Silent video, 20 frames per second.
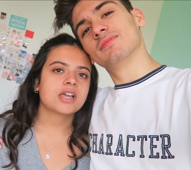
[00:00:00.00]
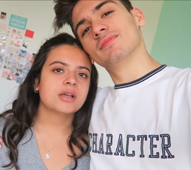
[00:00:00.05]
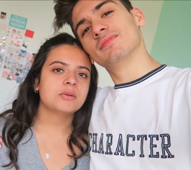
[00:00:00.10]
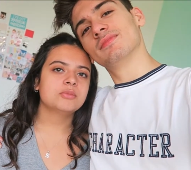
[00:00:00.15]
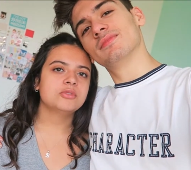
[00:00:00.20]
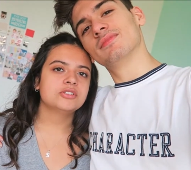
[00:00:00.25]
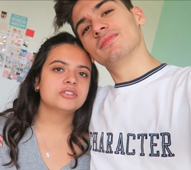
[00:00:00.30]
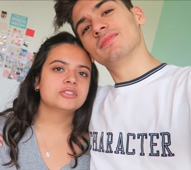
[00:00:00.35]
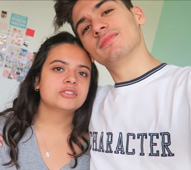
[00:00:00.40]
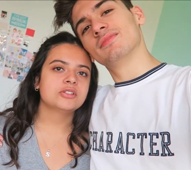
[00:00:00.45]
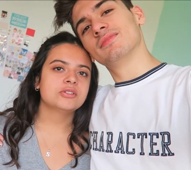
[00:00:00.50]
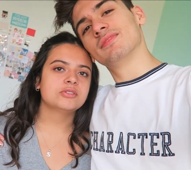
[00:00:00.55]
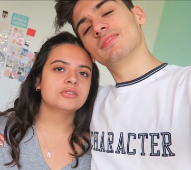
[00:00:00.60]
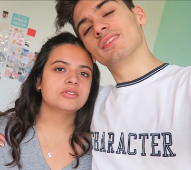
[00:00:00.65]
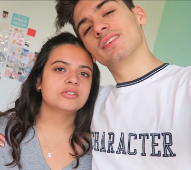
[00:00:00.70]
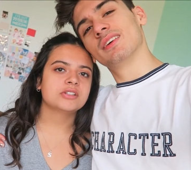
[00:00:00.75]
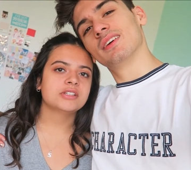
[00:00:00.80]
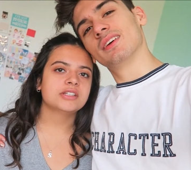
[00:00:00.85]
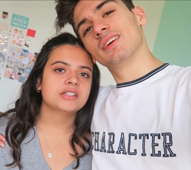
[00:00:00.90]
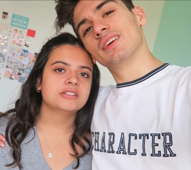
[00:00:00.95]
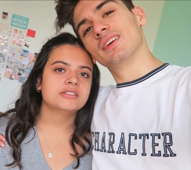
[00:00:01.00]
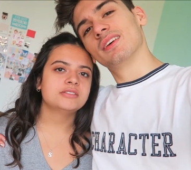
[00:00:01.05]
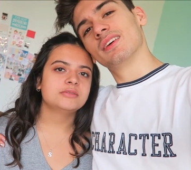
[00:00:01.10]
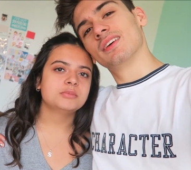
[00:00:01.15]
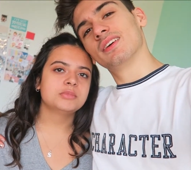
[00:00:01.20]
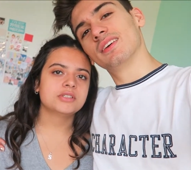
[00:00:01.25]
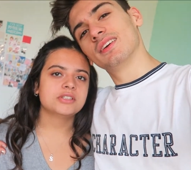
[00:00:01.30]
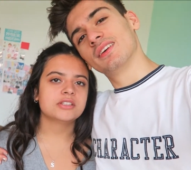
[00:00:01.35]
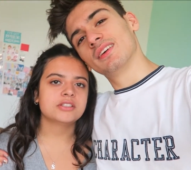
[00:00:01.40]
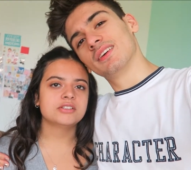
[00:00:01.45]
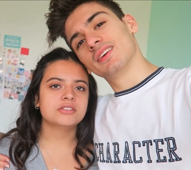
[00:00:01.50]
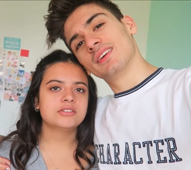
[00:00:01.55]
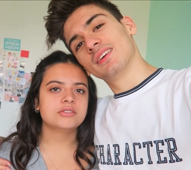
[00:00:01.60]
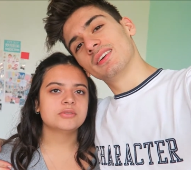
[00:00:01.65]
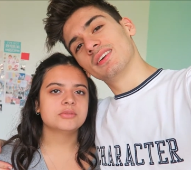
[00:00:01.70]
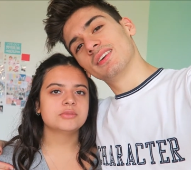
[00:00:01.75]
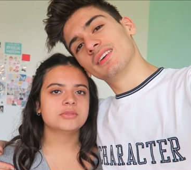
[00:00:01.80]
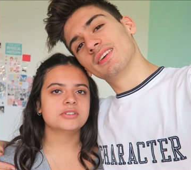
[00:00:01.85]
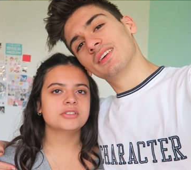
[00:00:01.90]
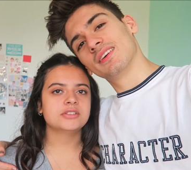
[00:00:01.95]
Speaker 1: the camera's so crooked because
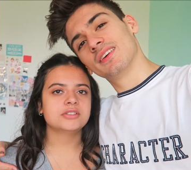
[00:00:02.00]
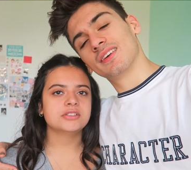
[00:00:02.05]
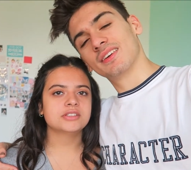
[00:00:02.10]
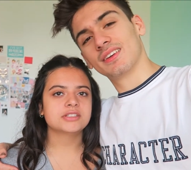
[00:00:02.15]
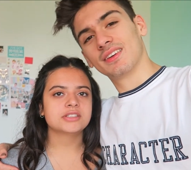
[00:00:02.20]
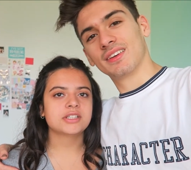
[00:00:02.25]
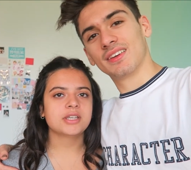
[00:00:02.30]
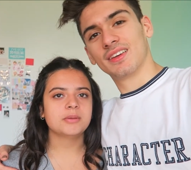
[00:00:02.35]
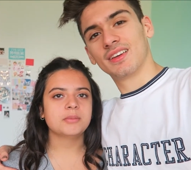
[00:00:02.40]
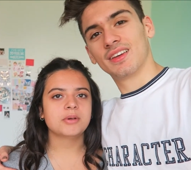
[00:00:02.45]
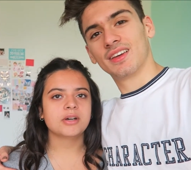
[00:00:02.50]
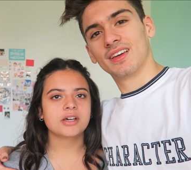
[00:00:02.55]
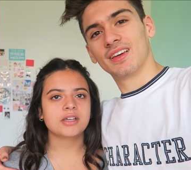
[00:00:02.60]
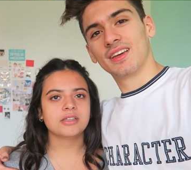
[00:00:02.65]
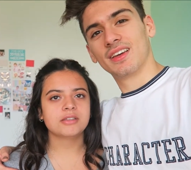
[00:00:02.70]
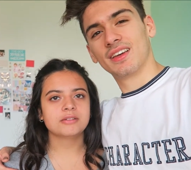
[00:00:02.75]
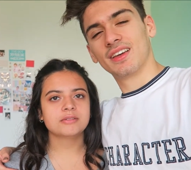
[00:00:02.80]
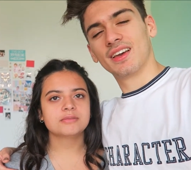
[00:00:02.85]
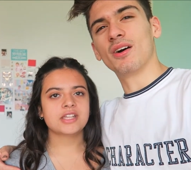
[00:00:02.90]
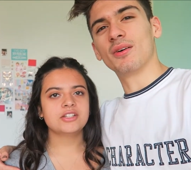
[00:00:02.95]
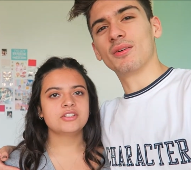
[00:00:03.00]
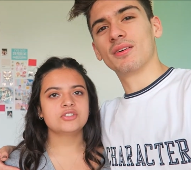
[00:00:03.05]
we're not the same height. Oh.